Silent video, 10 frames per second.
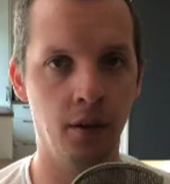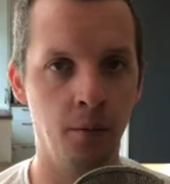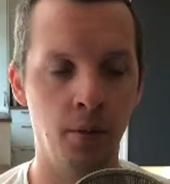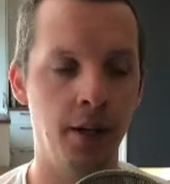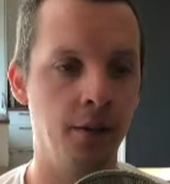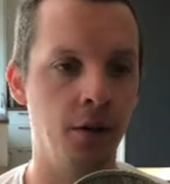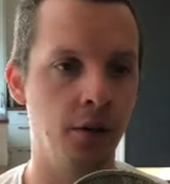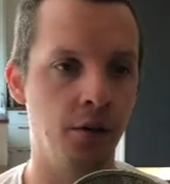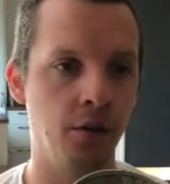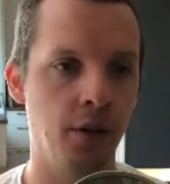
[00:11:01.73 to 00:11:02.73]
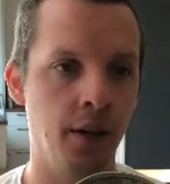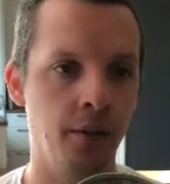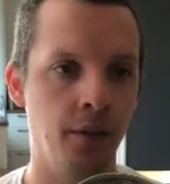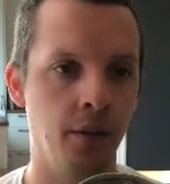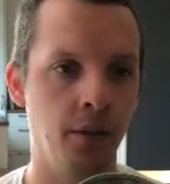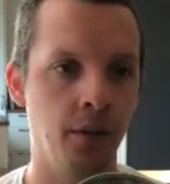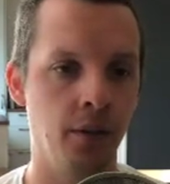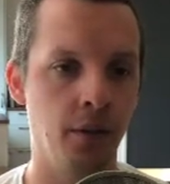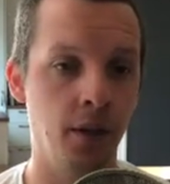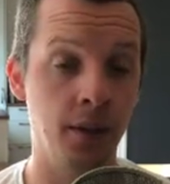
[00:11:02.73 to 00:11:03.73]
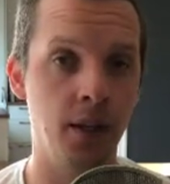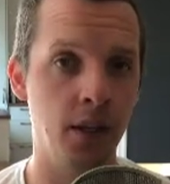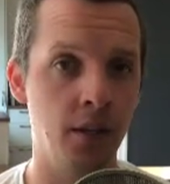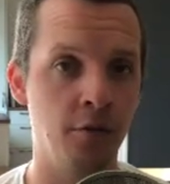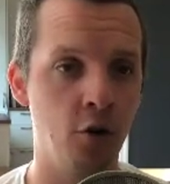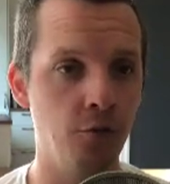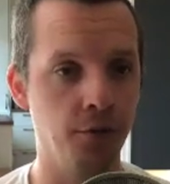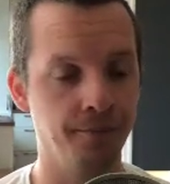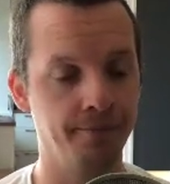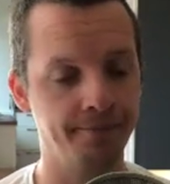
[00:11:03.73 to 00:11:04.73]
plain article in native code.